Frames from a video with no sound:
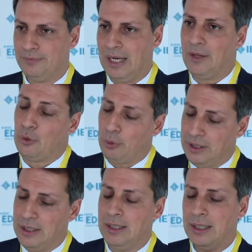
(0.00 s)

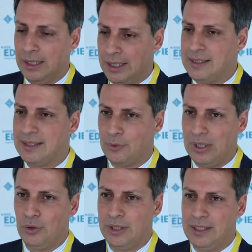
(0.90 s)
IEEE, it's a
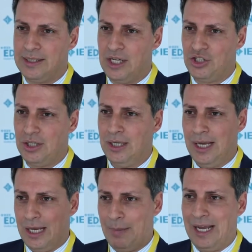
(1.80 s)
great organization,
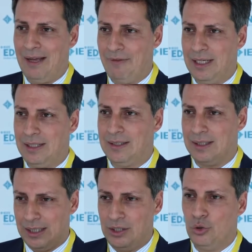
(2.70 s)
and by having it
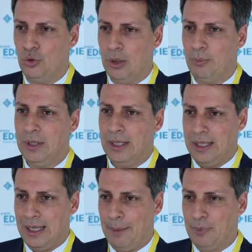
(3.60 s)
in Europe,
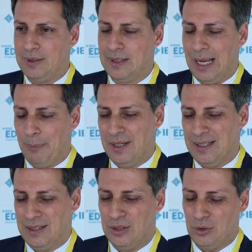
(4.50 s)
it
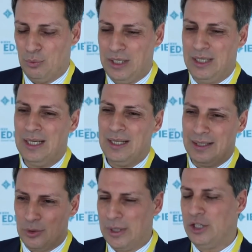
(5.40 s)
happens to be
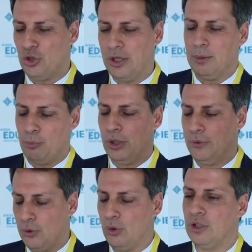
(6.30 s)
the great joining
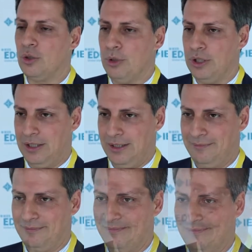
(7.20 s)
point for all the community.
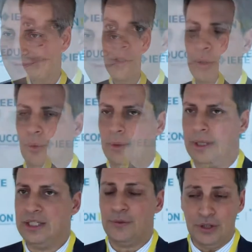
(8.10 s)
So
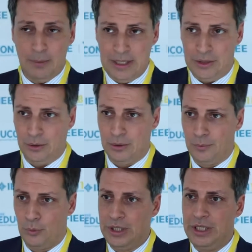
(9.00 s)
it's fundamental.
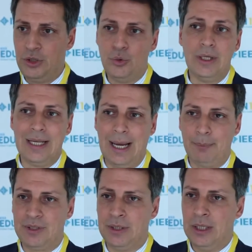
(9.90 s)
We need to
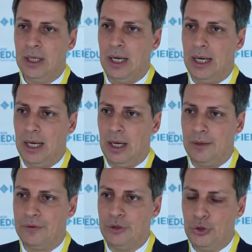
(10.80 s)
adapt
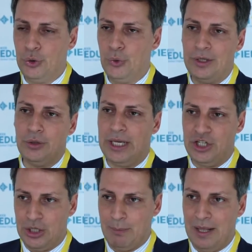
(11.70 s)
the new
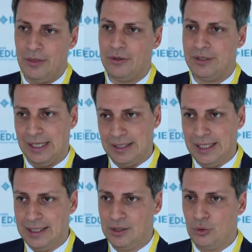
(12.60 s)
education methods,
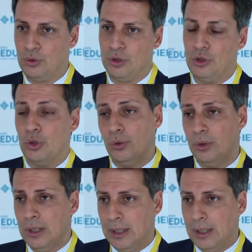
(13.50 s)
techniques to the new